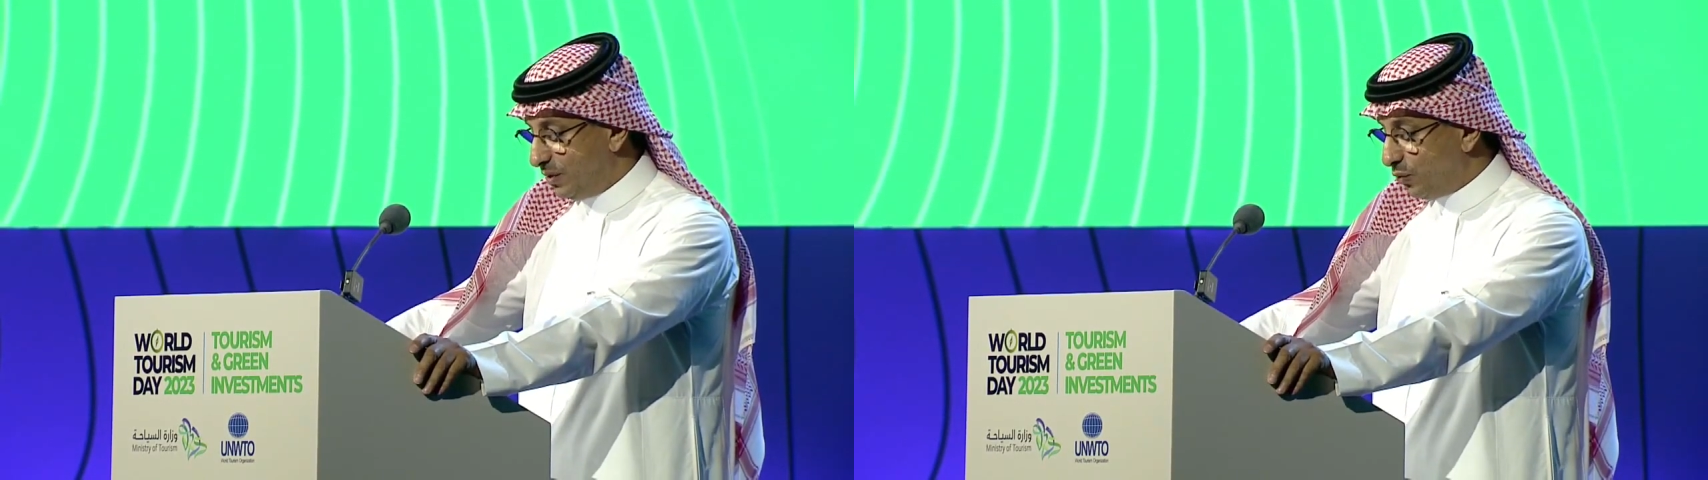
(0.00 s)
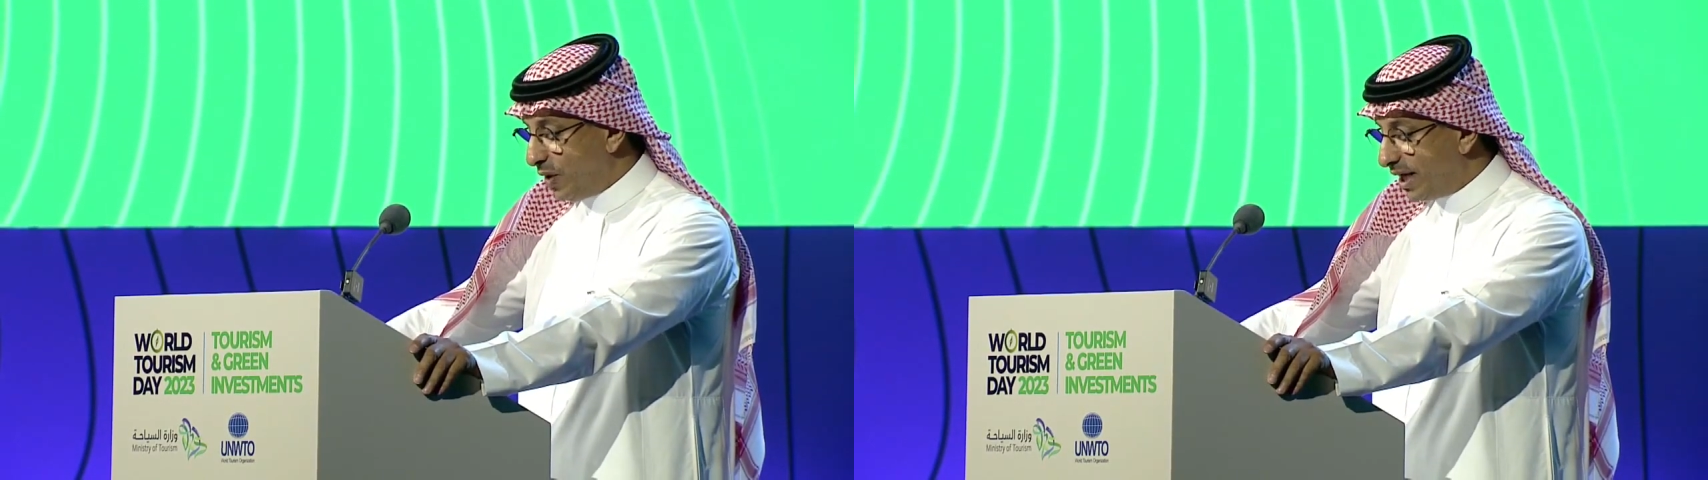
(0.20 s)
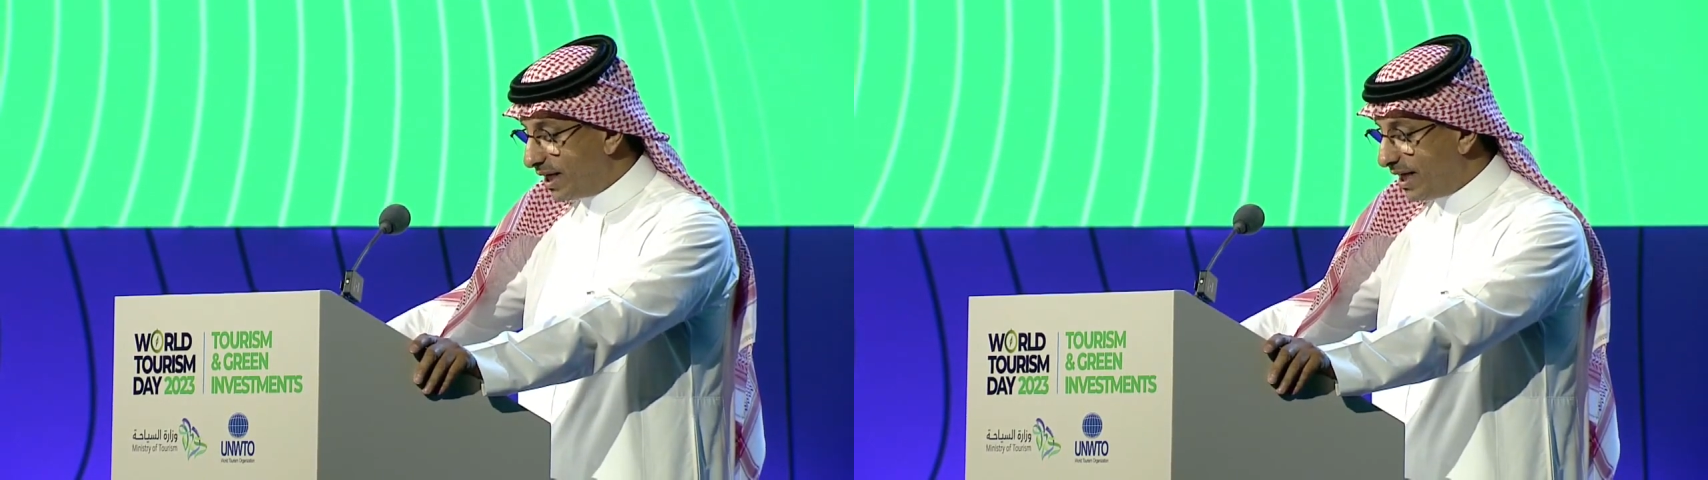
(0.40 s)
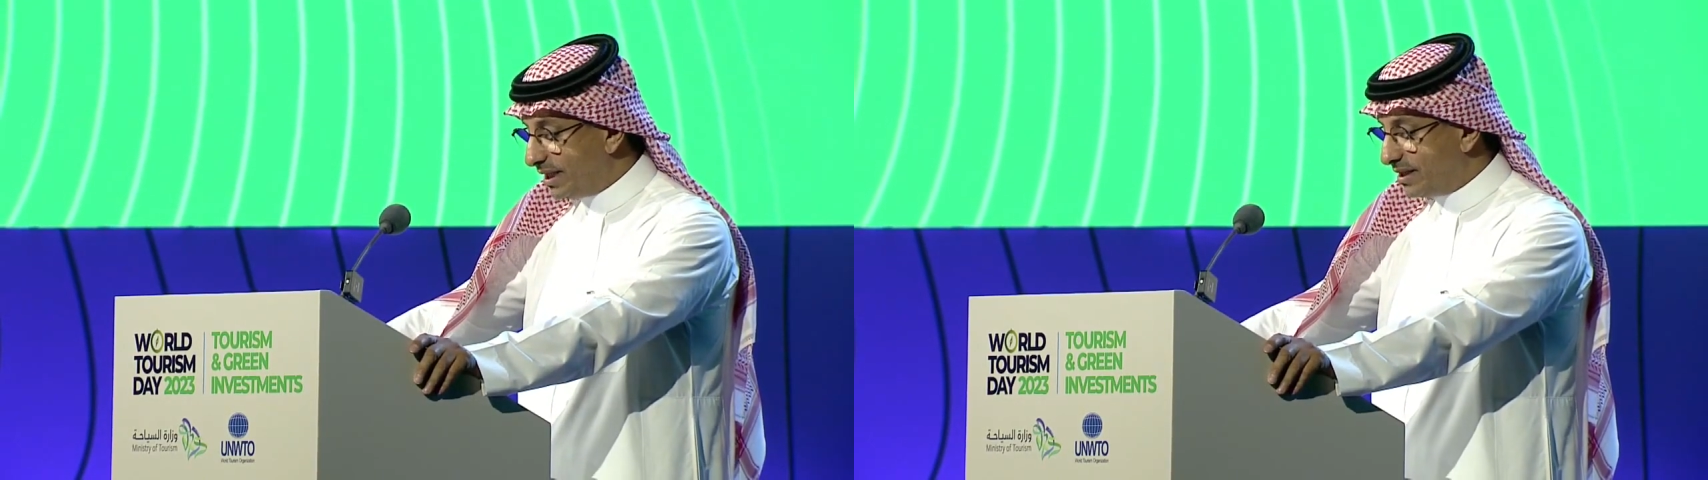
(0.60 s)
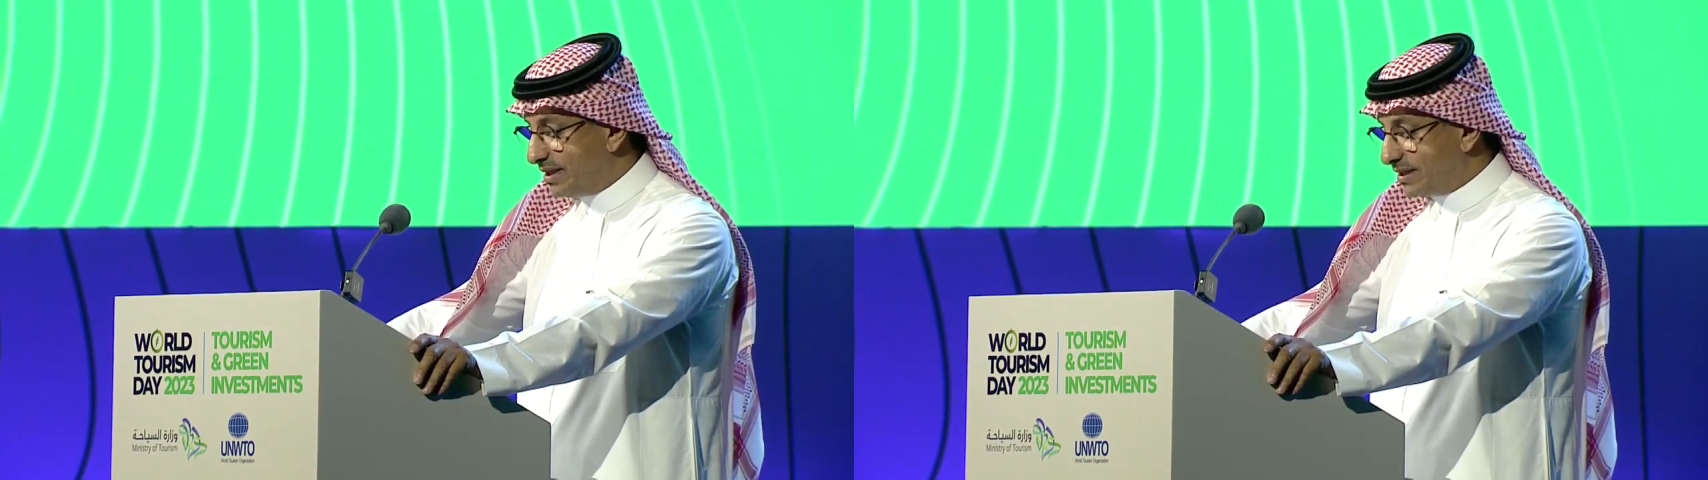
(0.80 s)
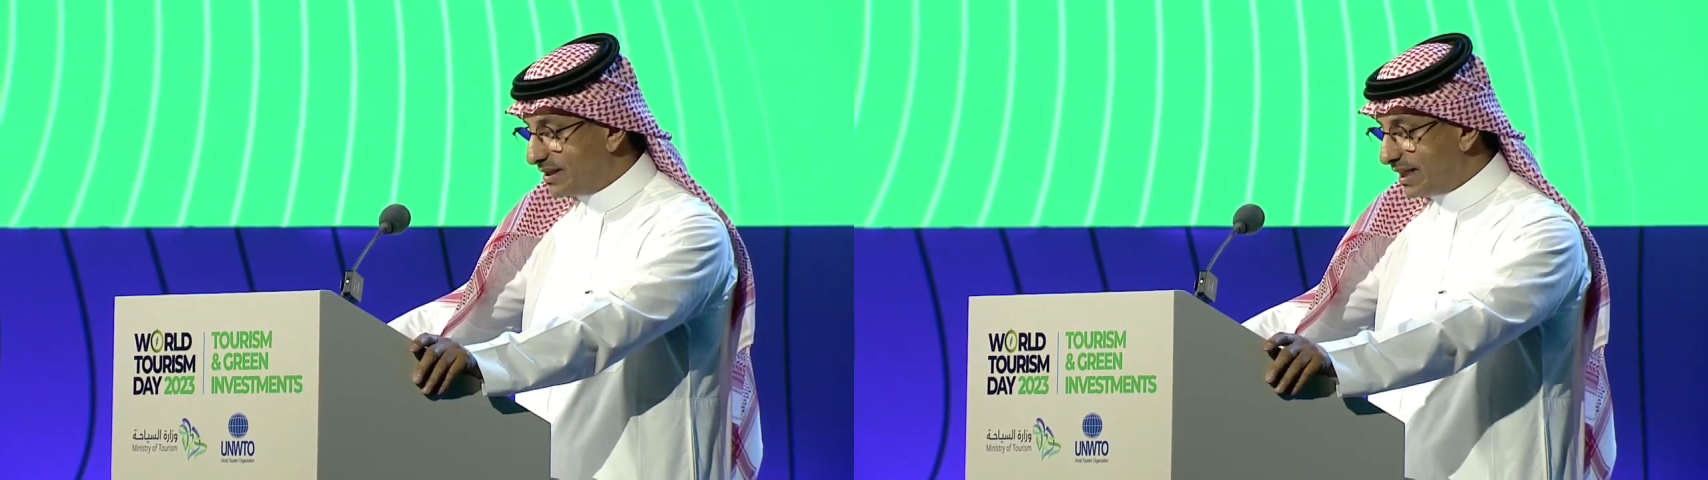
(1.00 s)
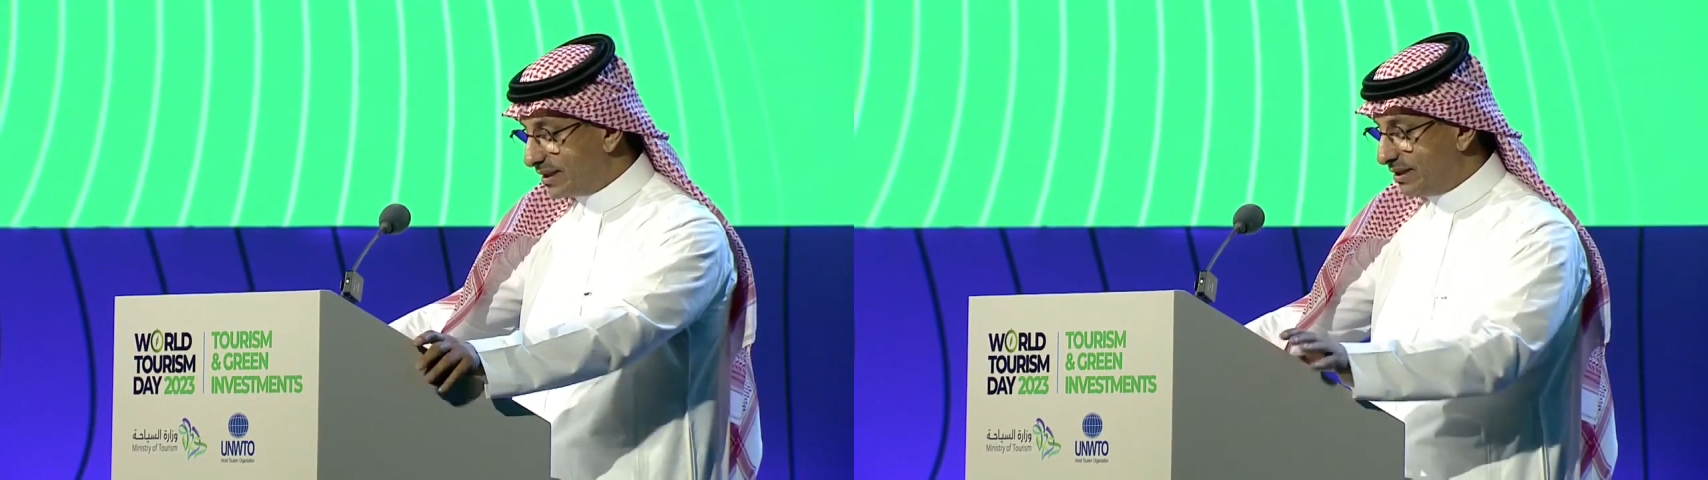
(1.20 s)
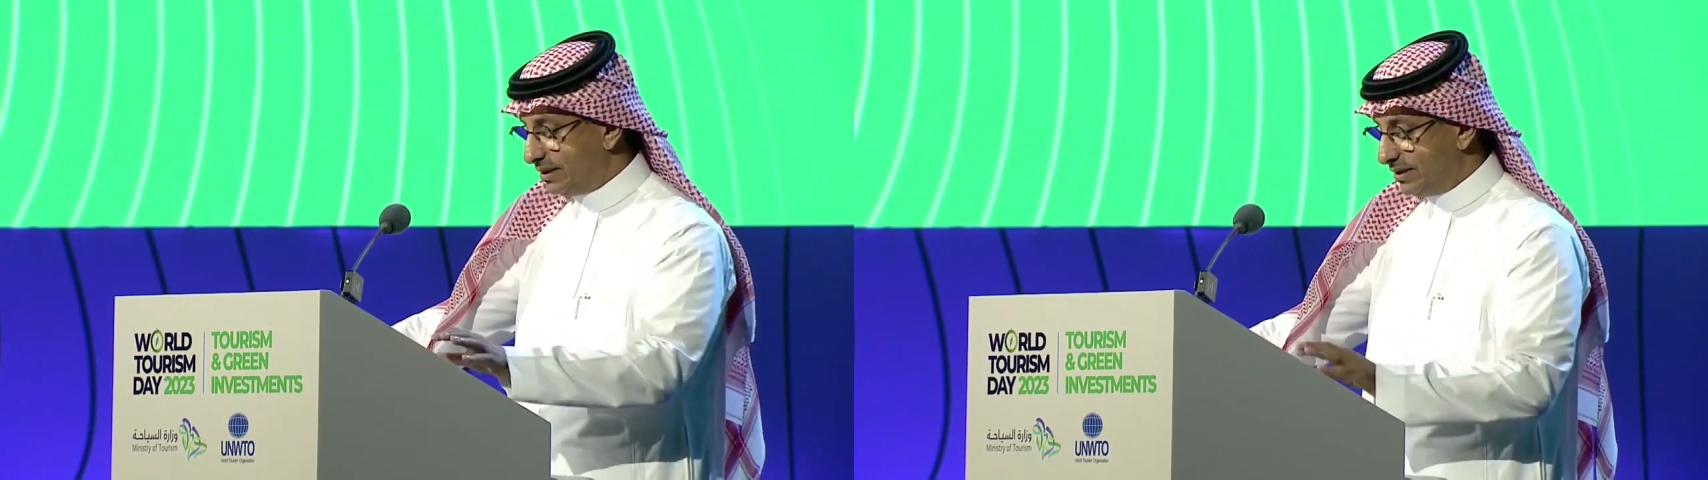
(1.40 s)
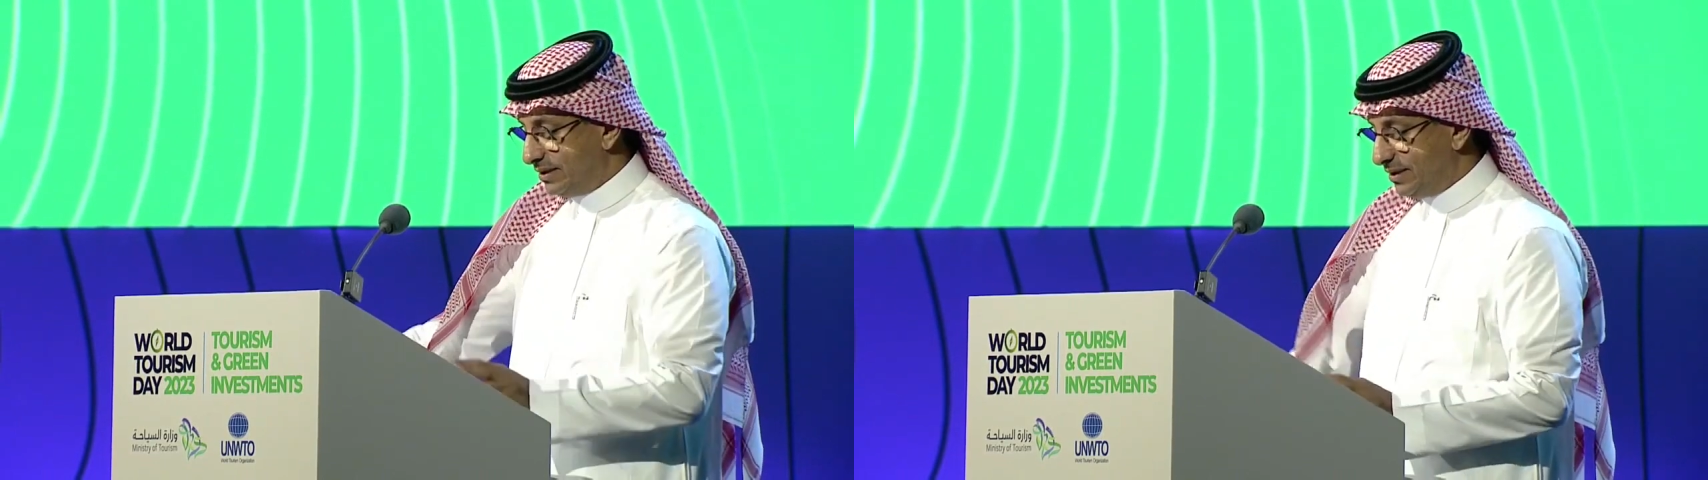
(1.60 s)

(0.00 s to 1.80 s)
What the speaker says: Why can't this sector